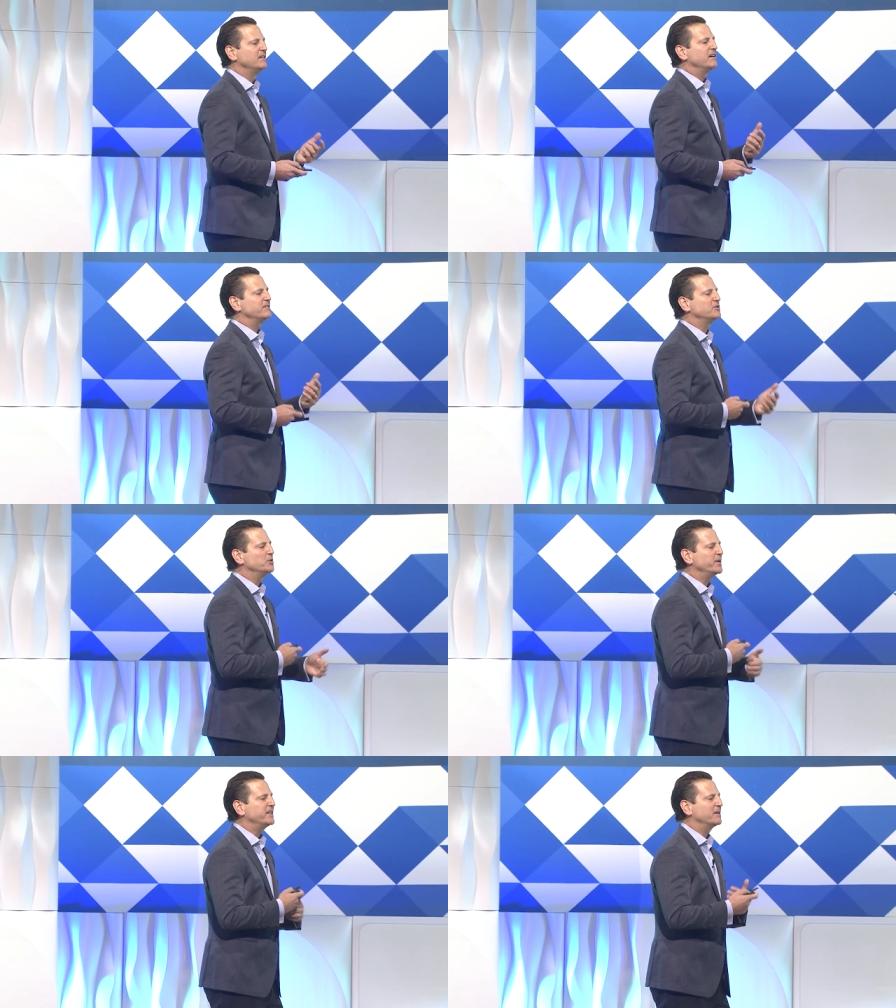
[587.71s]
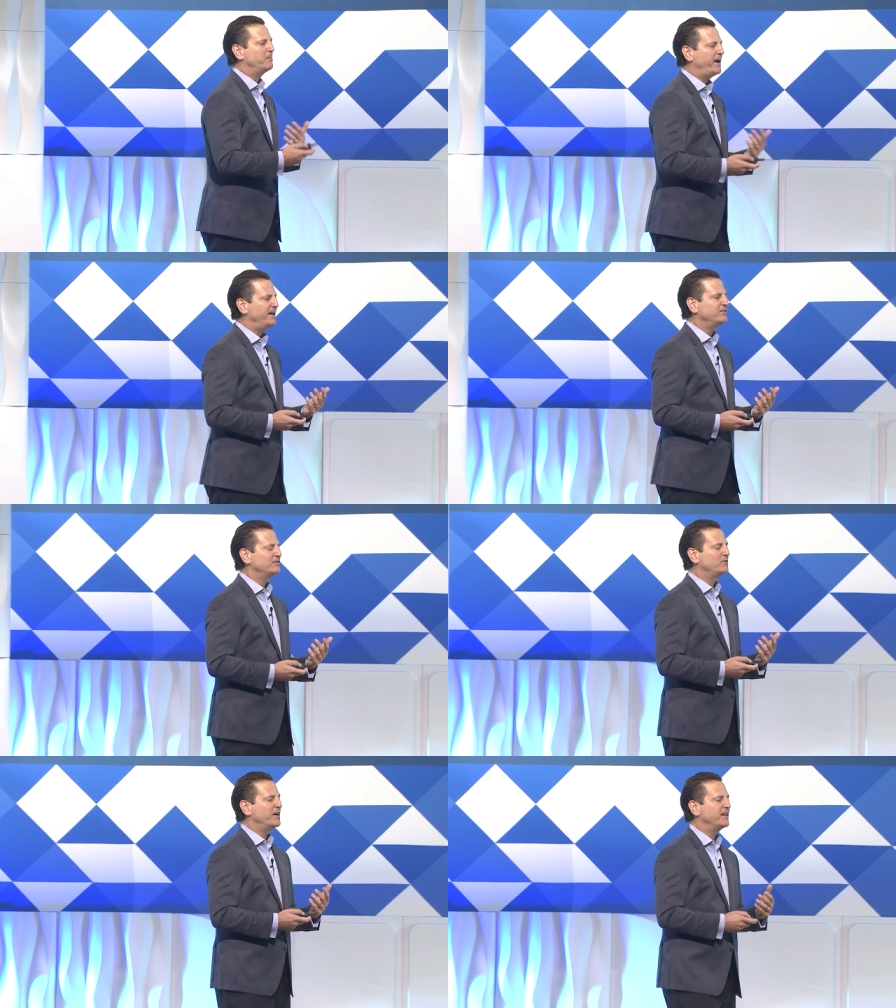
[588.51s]
And they're doing it in a passive
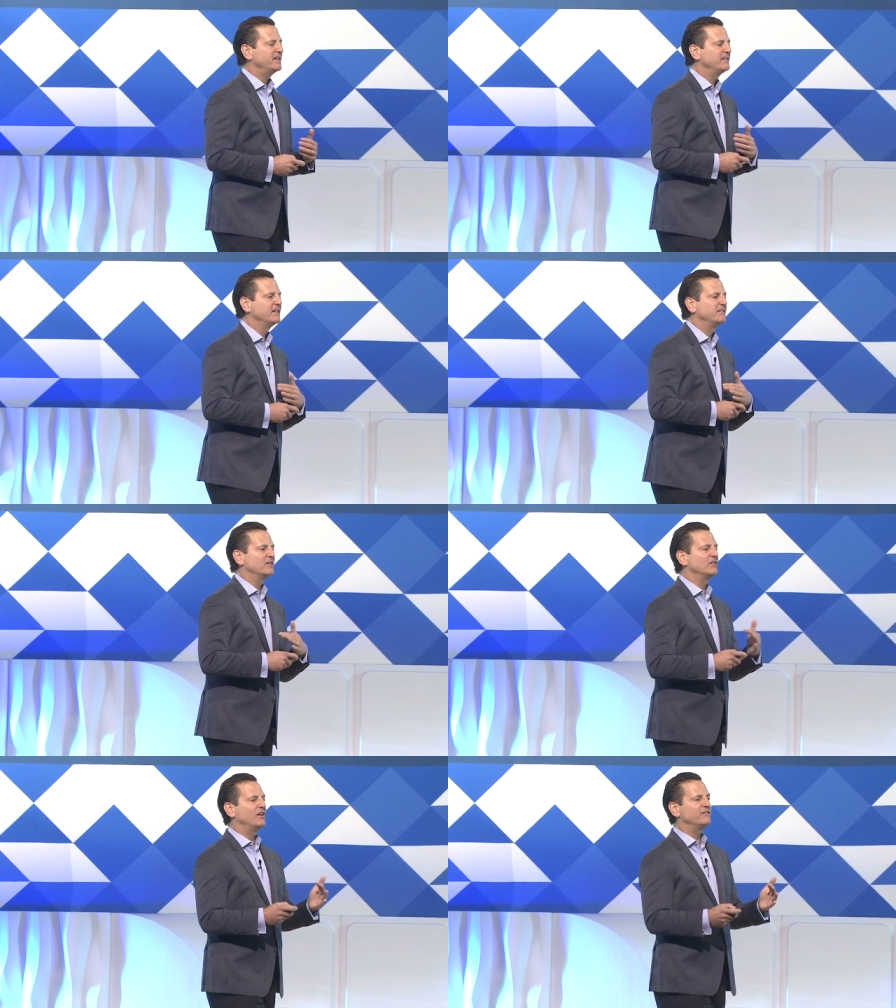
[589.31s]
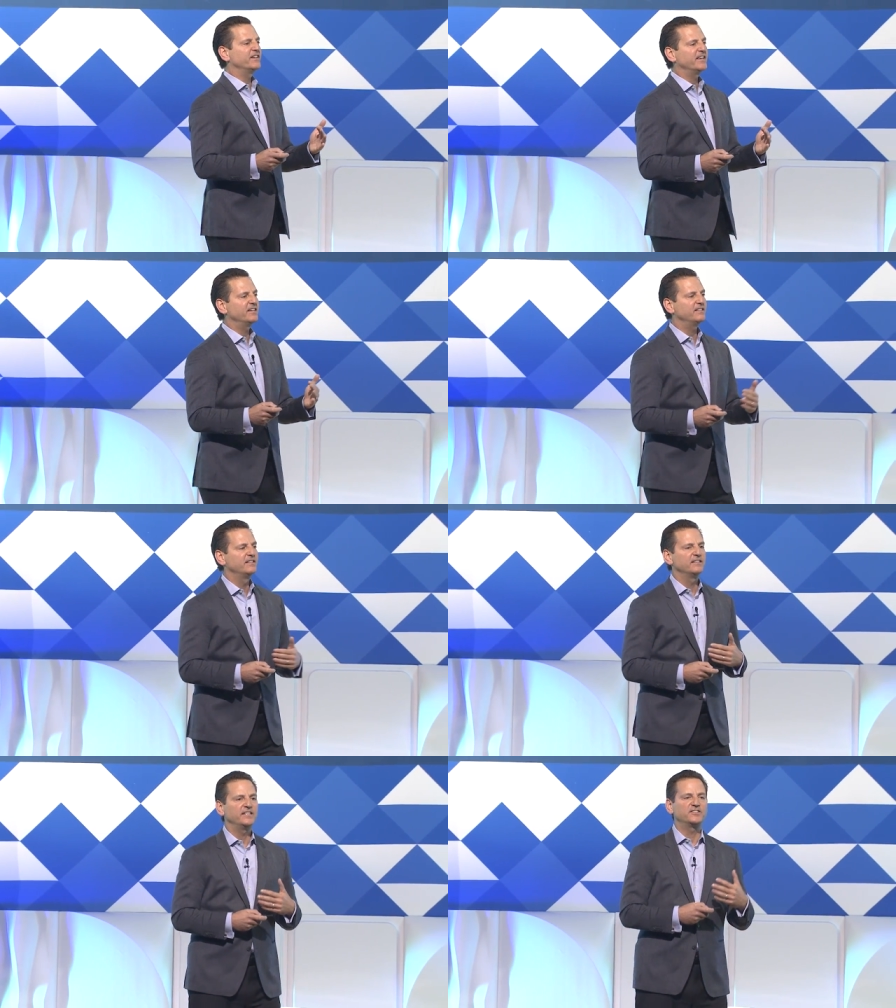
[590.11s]
way. They're loving it.
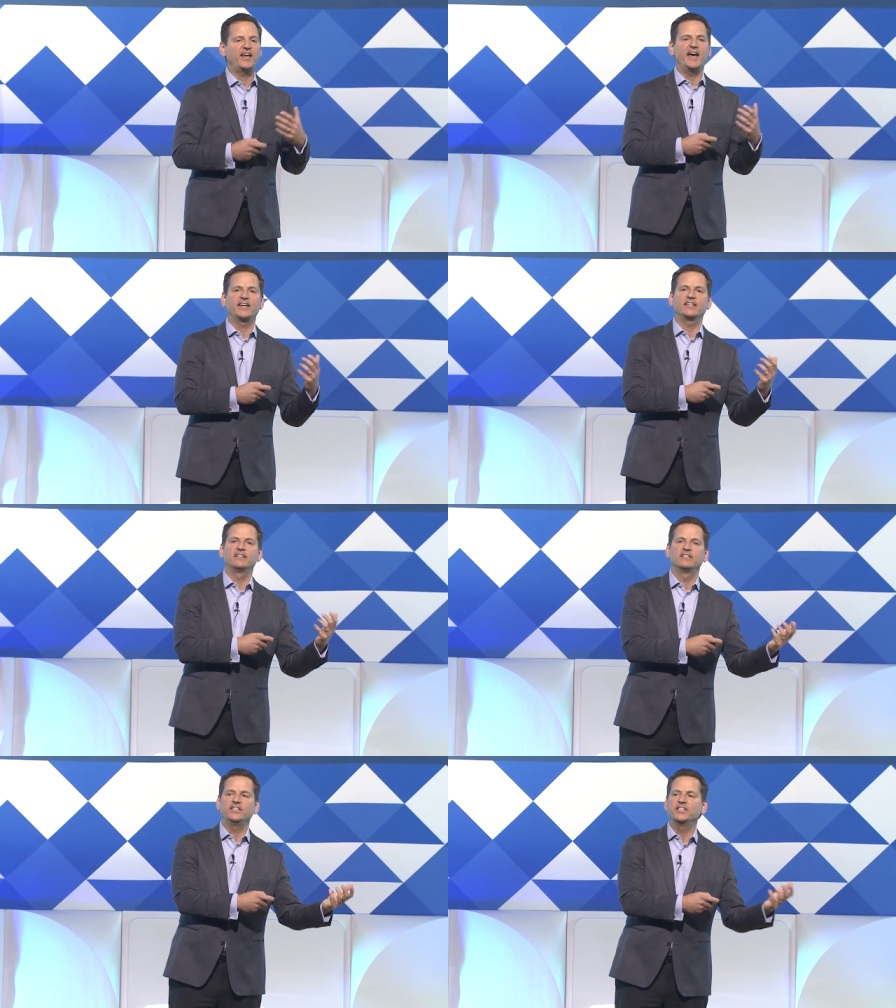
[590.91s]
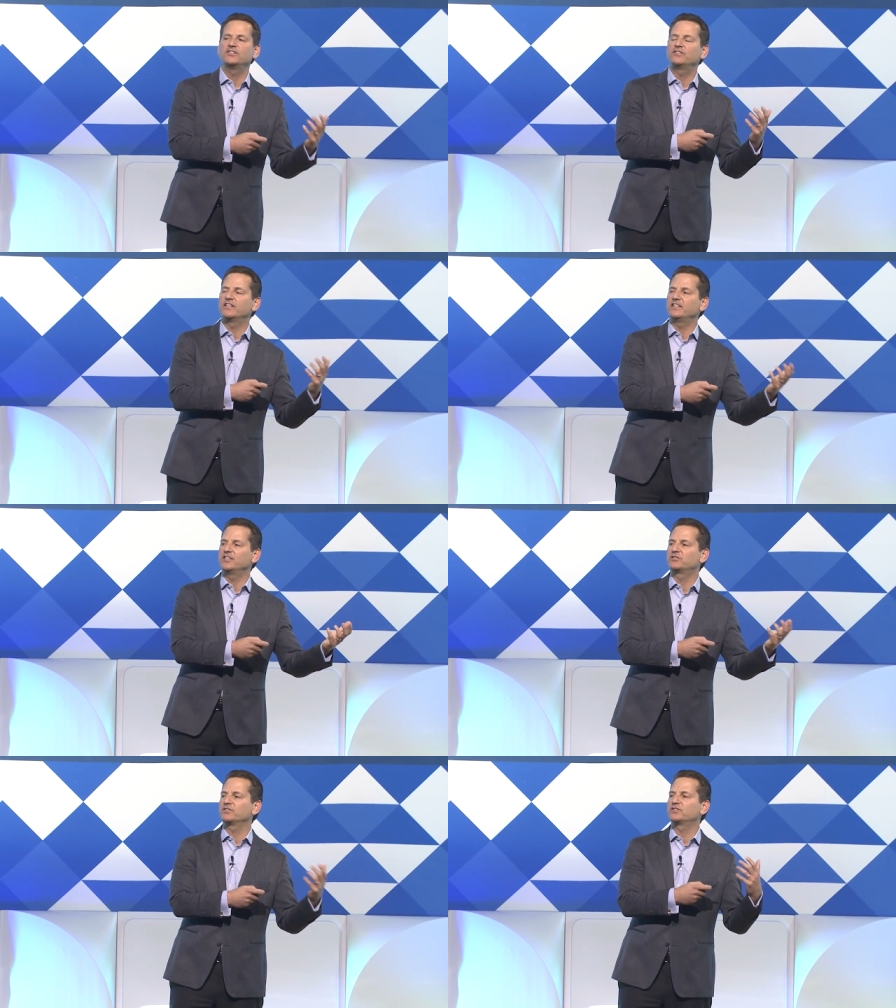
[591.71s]
It's adding yield and
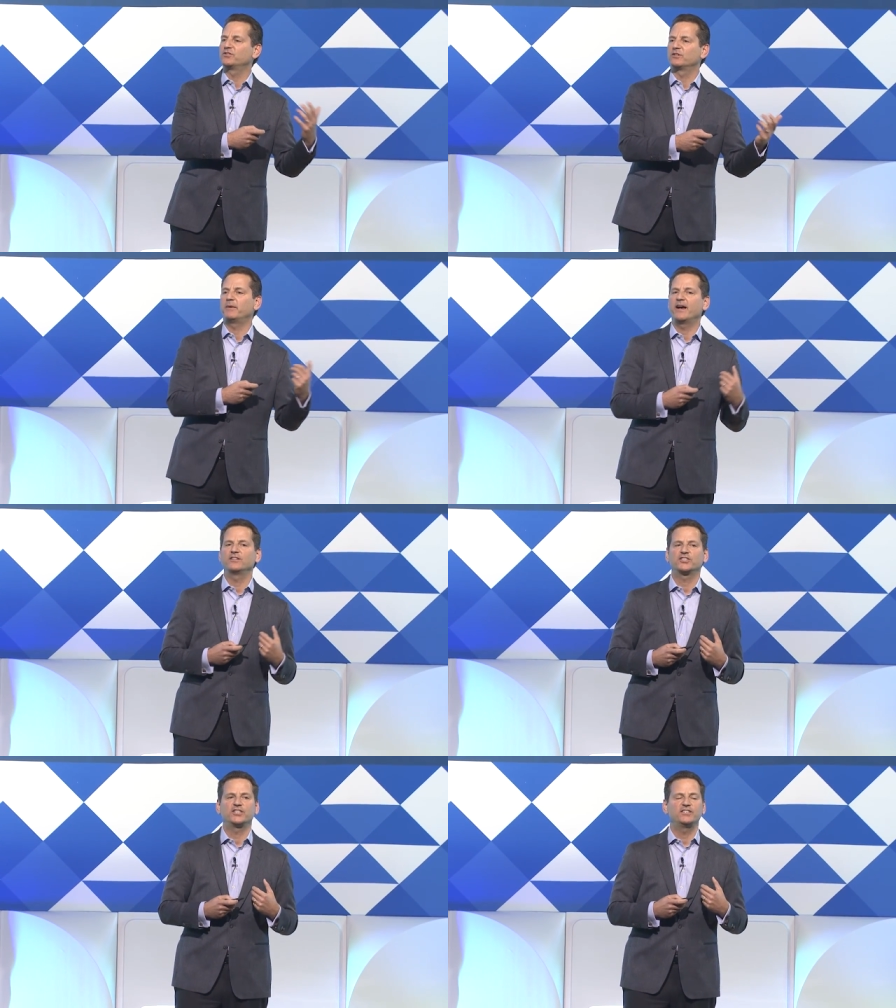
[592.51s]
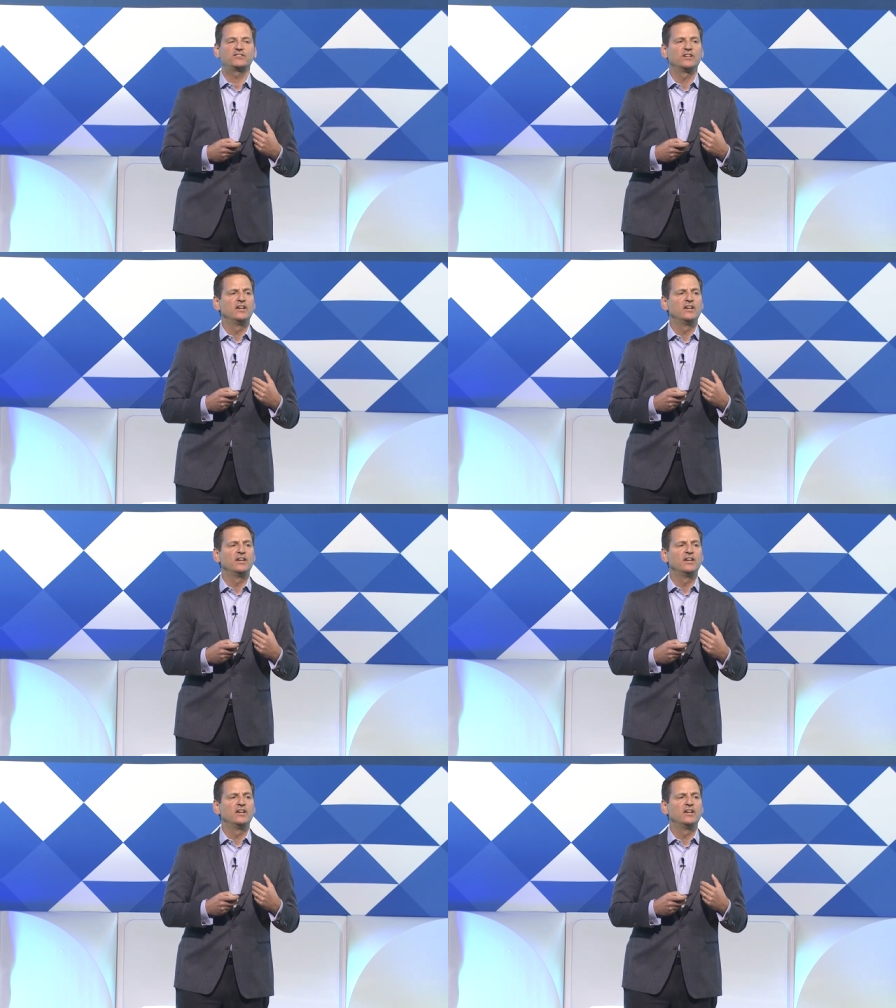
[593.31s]
interest to their balance sheets.